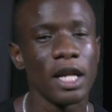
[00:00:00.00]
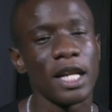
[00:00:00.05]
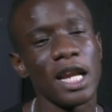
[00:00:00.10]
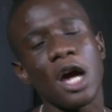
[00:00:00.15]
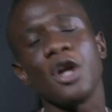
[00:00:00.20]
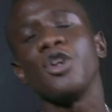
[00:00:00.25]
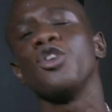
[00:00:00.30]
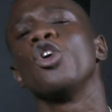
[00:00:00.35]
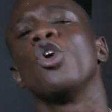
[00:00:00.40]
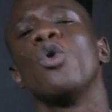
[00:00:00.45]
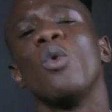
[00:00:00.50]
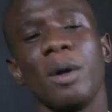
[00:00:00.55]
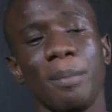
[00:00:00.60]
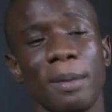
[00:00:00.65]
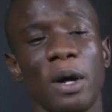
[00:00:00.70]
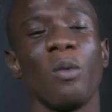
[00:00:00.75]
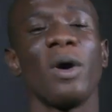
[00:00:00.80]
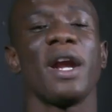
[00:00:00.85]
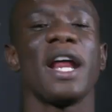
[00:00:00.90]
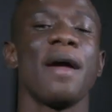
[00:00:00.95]
Now you know
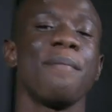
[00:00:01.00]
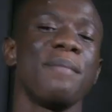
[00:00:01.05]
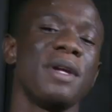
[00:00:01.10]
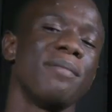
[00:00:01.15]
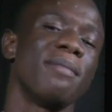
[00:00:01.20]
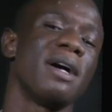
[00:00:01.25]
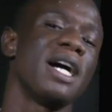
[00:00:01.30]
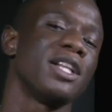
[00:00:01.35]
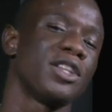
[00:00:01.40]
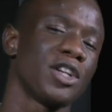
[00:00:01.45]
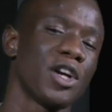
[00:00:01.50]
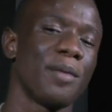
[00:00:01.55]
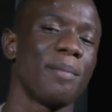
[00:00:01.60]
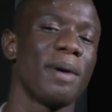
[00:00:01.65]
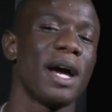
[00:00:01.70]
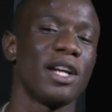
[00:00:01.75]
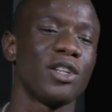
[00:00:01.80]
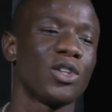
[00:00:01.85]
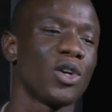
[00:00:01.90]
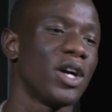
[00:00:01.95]
what I mean by Turn
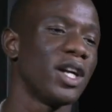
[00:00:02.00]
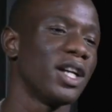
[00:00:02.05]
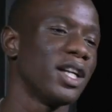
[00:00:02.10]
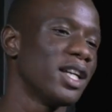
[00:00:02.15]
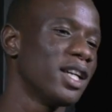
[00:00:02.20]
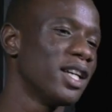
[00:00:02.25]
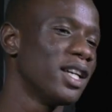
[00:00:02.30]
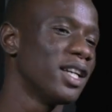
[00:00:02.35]
by Turn.